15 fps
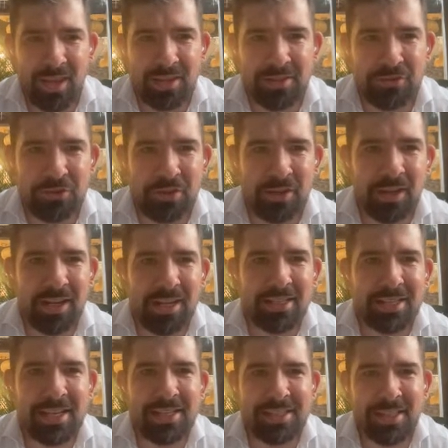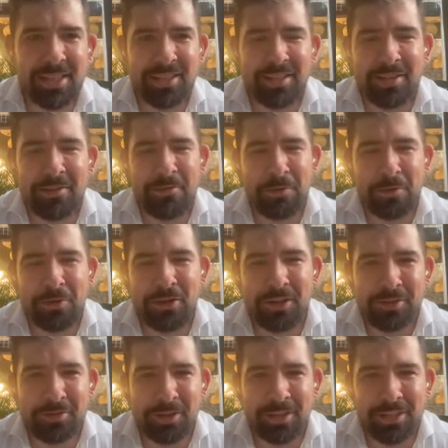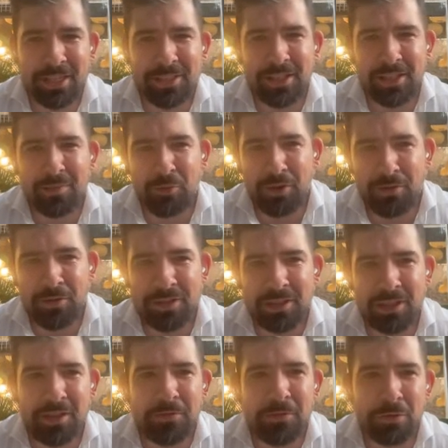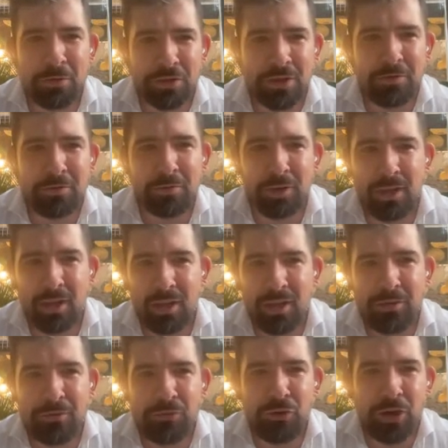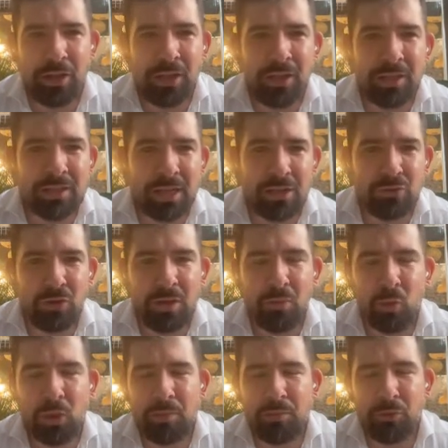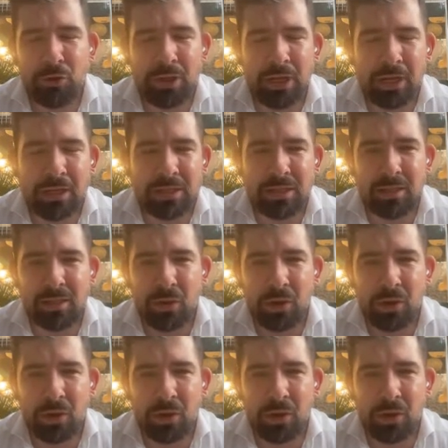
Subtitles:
Yes, sure. As I said previously, the future of trading is actually multi-product.